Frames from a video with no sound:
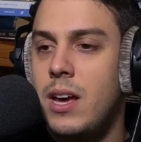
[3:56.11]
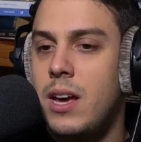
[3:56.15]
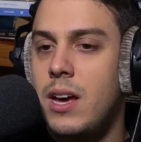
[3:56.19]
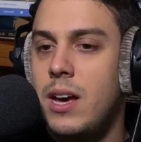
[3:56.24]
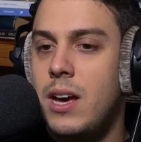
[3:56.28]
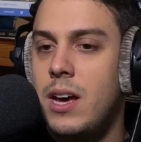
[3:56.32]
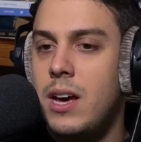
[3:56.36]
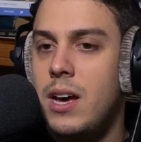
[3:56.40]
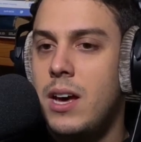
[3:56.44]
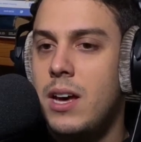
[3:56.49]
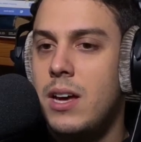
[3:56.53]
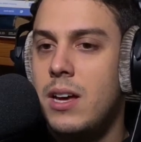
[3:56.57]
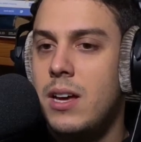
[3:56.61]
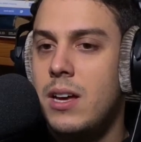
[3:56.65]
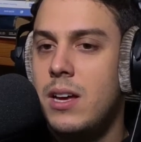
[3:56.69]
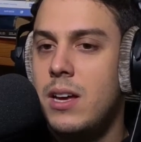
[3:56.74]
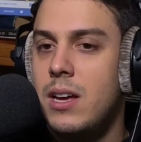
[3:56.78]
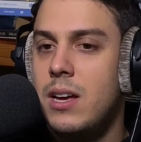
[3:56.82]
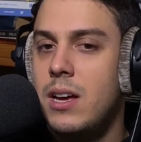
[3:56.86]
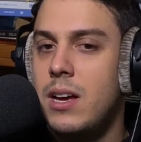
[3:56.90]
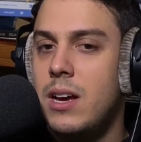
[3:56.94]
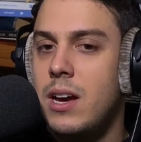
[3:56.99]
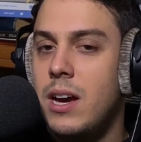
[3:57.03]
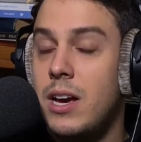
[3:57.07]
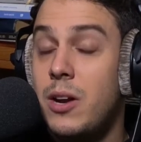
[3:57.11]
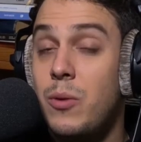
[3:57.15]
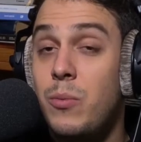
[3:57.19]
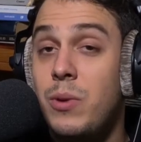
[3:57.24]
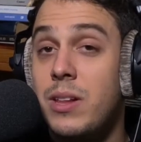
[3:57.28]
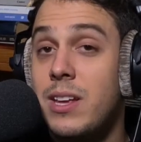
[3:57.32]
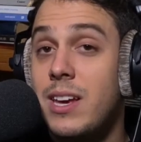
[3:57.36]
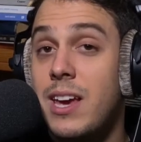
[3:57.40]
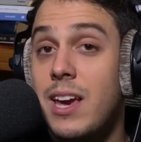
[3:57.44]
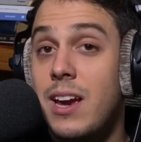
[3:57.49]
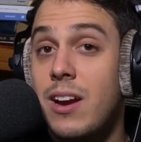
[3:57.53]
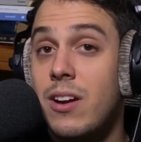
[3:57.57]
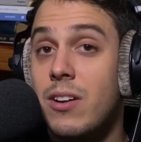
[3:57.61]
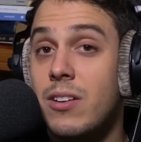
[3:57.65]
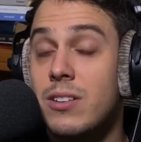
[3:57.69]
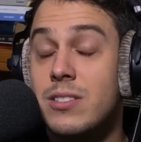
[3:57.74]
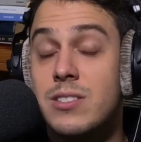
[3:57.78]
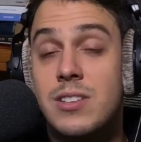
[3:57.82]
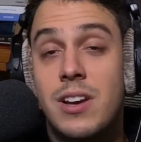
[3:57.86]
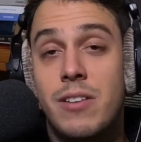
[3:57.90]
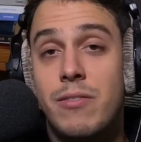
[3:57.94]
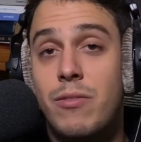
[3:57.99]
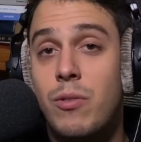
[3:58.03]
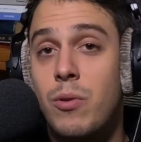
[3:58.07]
Uh I don't really care.
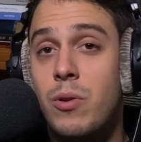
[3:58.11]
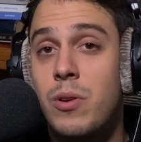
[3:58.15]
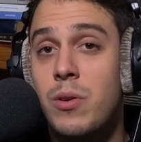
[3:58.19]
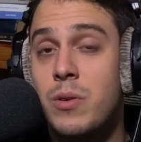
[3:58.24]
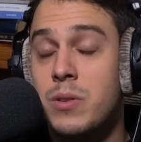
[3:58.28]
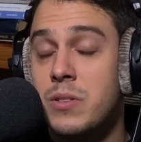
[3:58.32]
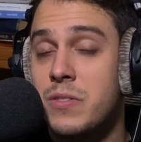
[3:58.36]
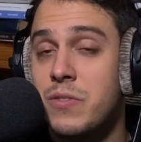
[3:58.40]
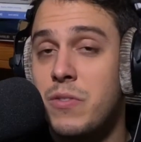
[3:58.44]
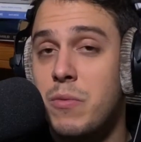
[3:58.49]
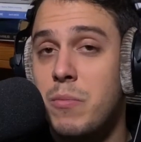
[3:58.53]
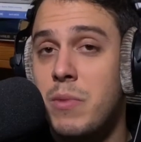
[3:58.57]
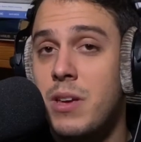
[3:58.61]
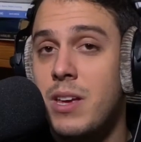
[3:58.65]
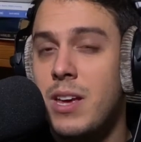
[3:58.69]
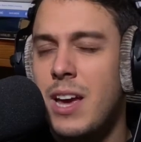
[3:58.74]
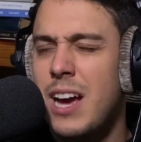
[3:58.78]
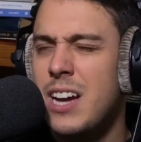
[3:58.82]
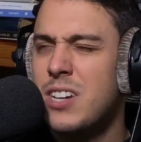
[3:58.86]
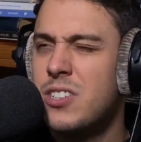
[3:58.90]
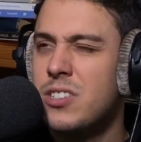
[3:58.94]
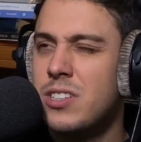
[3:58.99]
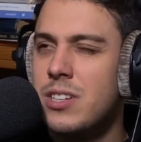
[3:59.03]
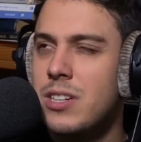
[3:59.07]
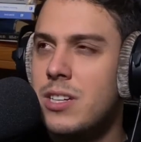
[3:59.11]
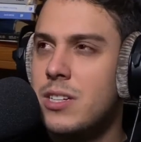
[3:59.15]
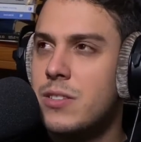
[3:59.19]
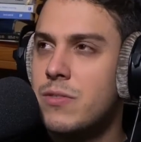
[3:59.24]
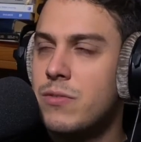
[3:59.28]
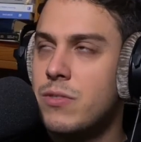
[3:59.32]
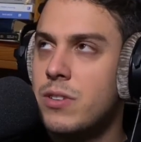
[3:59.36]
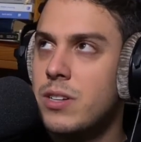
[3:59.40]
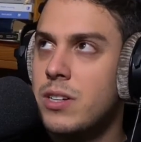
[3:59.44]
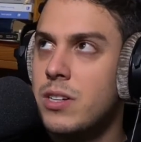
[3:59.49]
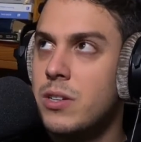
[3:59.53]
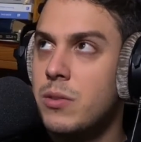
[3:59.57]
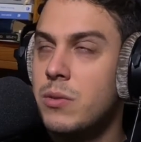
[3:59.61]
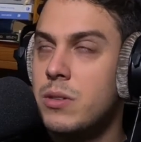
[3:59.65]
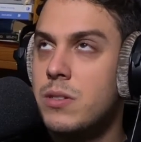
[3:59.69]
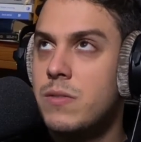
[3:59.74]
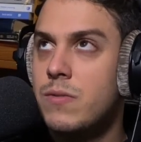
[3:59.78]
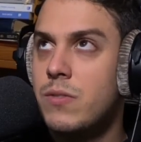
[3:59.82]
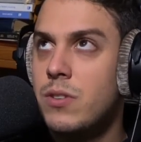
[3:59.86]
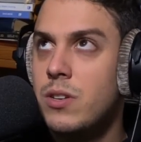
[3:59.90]
It's not for you. It's for me. Actually, it is for you. It's for